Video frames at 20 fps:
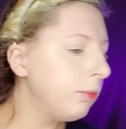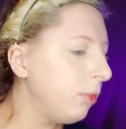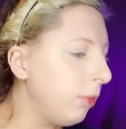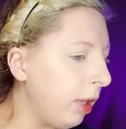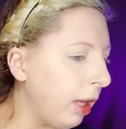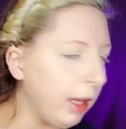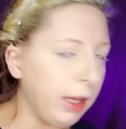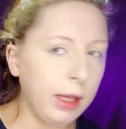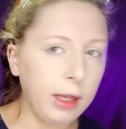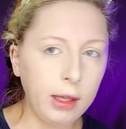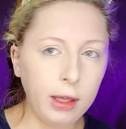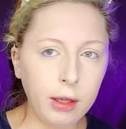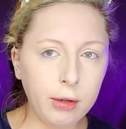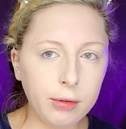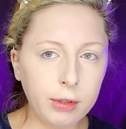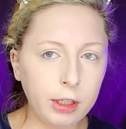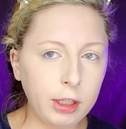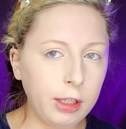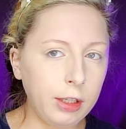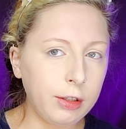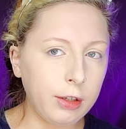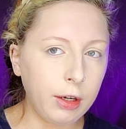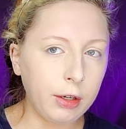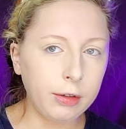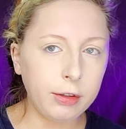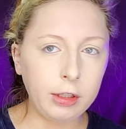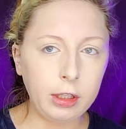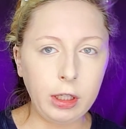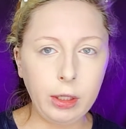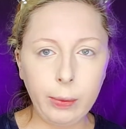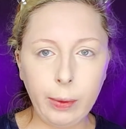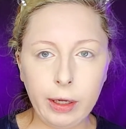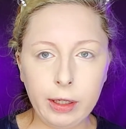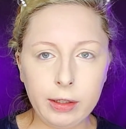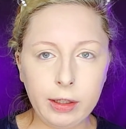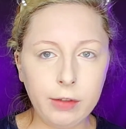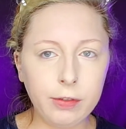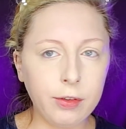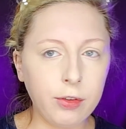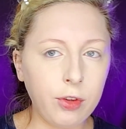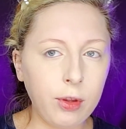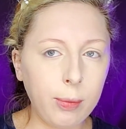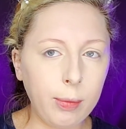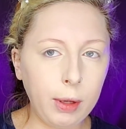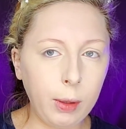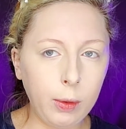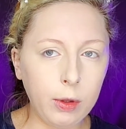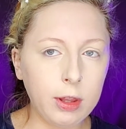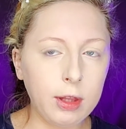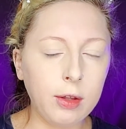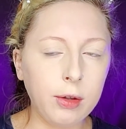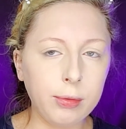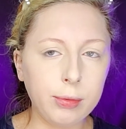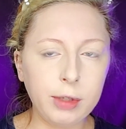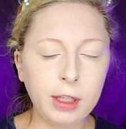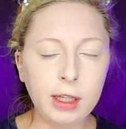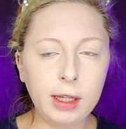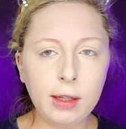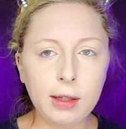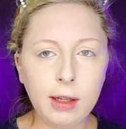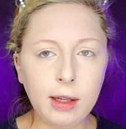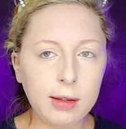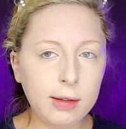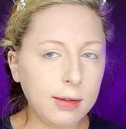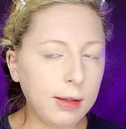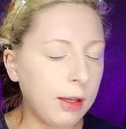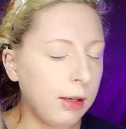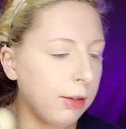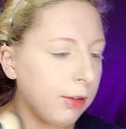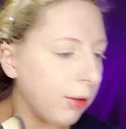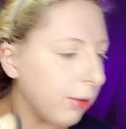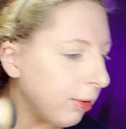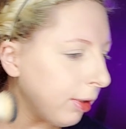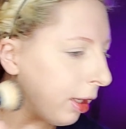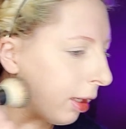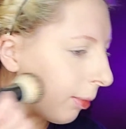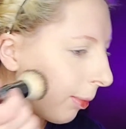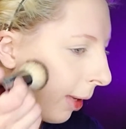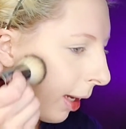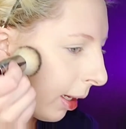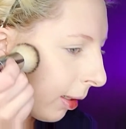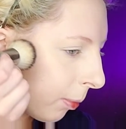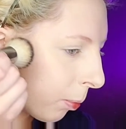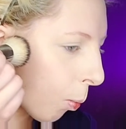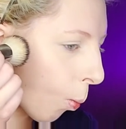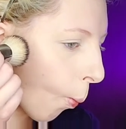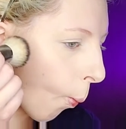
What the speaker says: it can get really dark really quickly for somebody with a really light skin tone like mine.